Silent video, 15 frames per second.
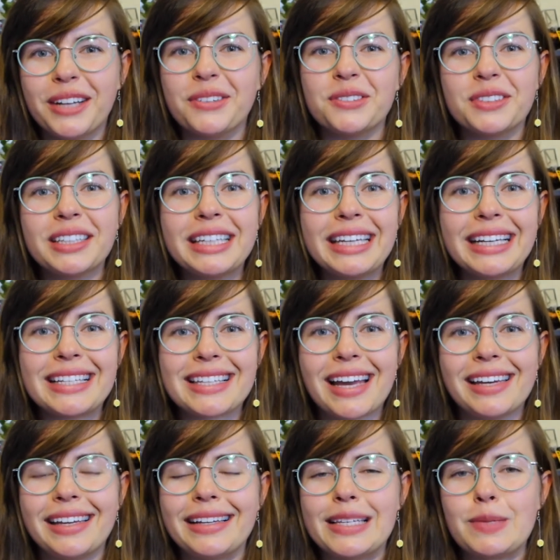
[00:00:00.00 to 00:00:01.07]
and really
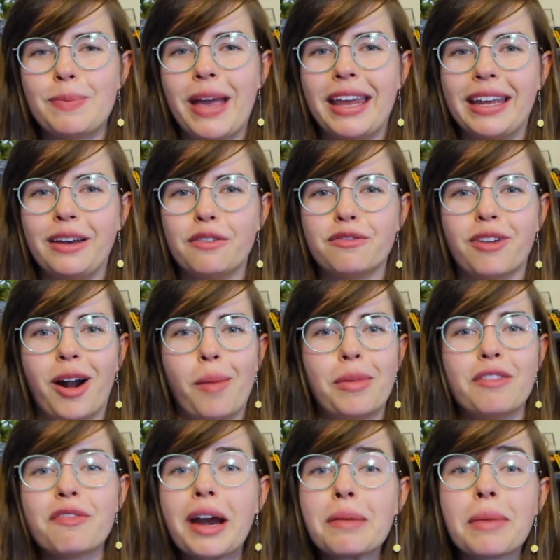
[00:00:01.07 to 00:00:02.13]
exciting, spanning from
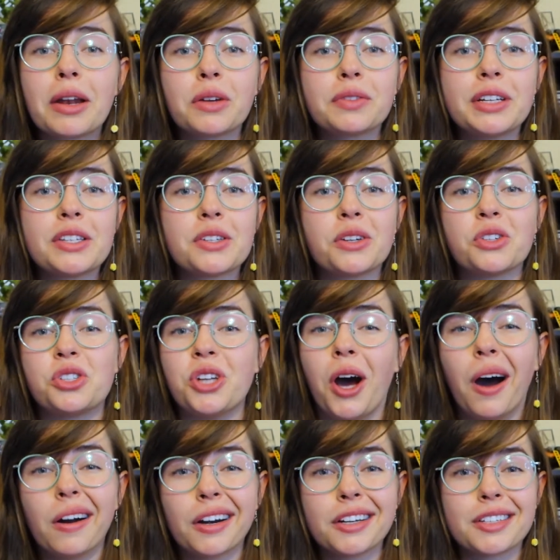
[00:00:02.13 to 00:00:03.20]
environmental research to
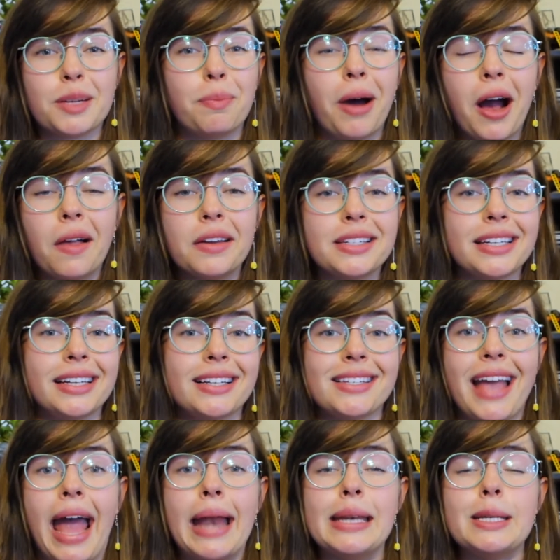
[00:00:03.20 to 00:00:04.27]
art to politics
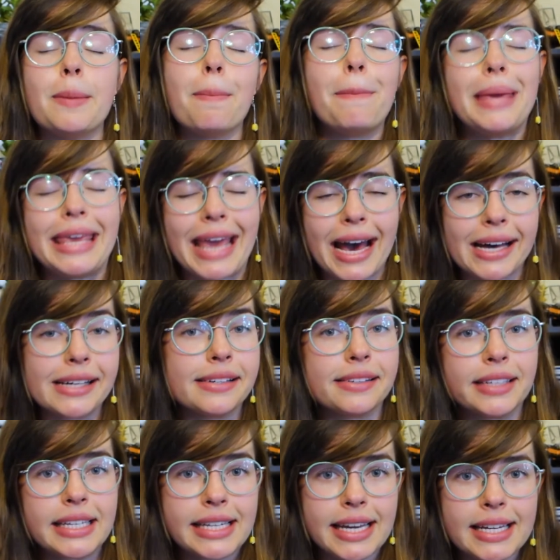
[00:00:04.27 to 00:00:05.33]
and beyond.
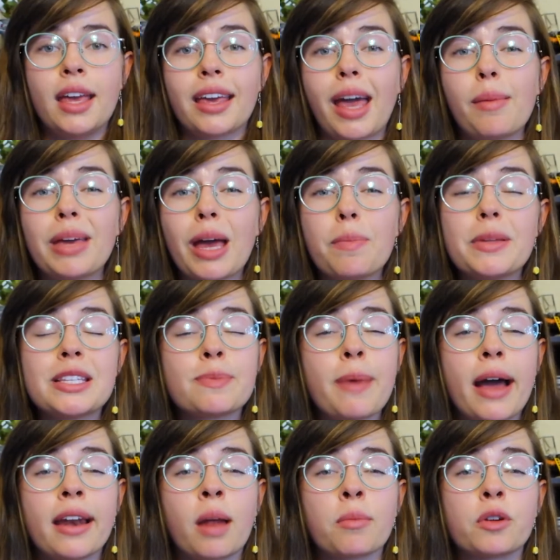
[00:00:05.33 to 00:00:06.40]
Coming up in
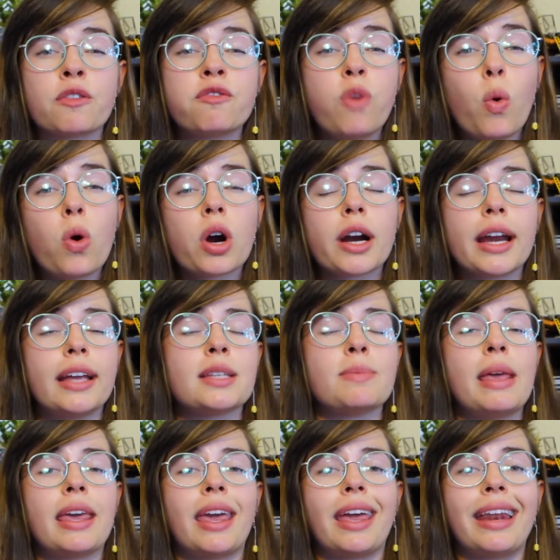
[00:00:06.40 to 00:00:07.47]
spot number four is
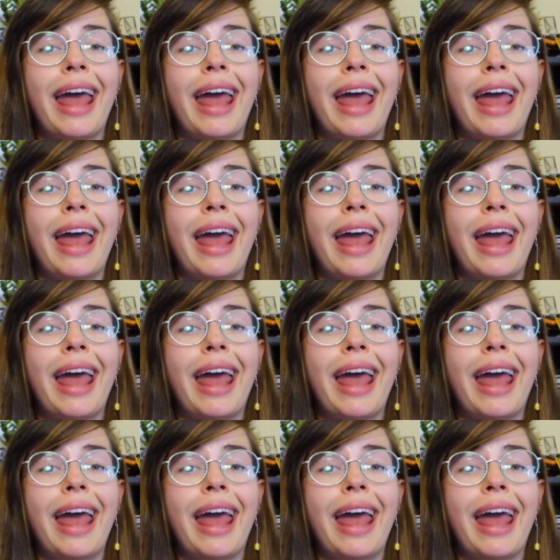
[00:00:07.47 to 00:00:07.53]
making an